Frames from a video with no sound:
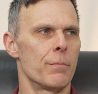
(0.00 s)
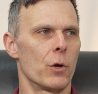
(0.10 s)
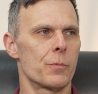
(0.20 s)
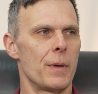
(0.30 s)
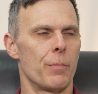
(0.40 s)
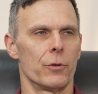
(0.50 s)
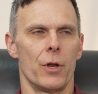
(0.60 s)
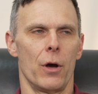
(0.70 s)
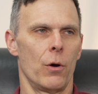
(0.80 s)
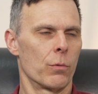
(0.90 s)
Most people
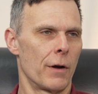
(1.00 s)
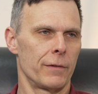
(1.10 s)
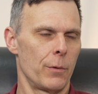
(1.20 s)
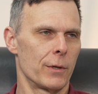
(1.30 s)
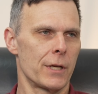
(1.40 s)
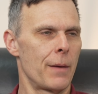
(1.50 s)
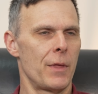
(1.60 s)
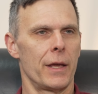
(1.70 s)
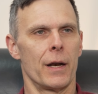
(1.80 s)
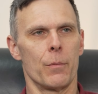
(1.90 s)
know roughly what time
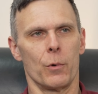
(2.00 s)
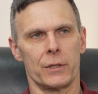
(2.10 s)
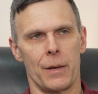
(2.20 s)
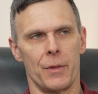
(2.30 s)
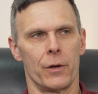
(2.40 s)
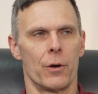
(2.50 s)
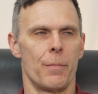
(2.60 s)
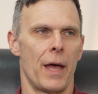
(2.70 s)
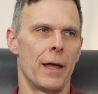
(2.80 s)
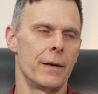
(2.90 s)
they get up, what time they go to
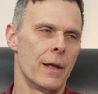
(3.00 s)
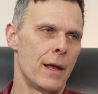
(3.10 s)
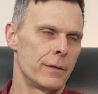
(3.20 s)
bed.